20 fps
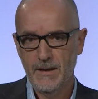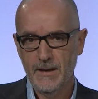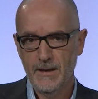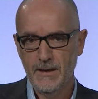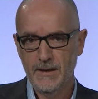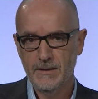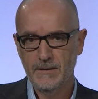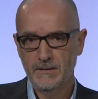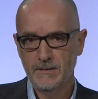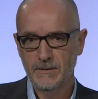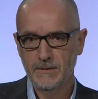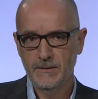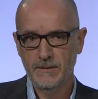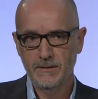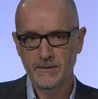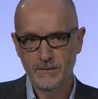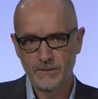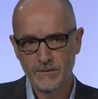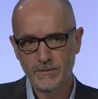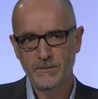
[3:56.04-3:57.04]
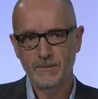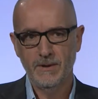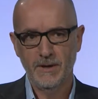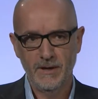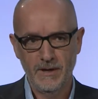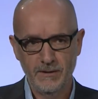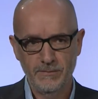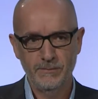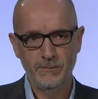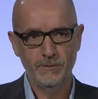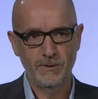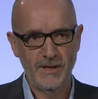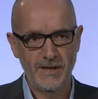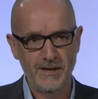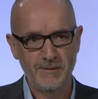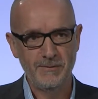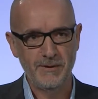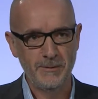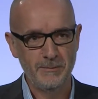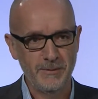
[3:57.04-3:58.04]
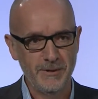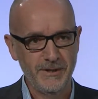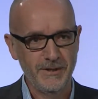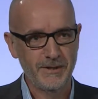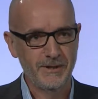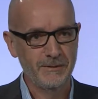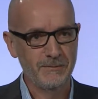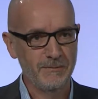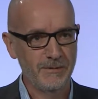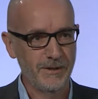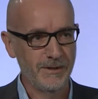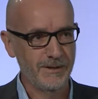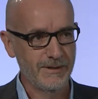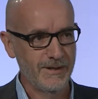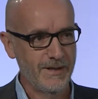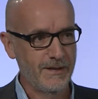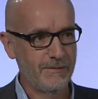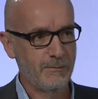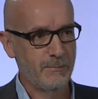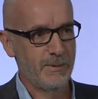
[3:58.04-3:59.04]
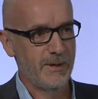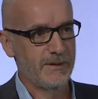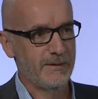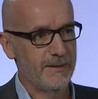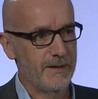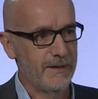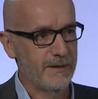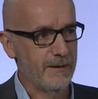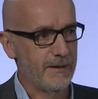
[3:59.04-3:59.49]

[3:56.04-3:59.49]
And half full, half empty, you can laugh about that.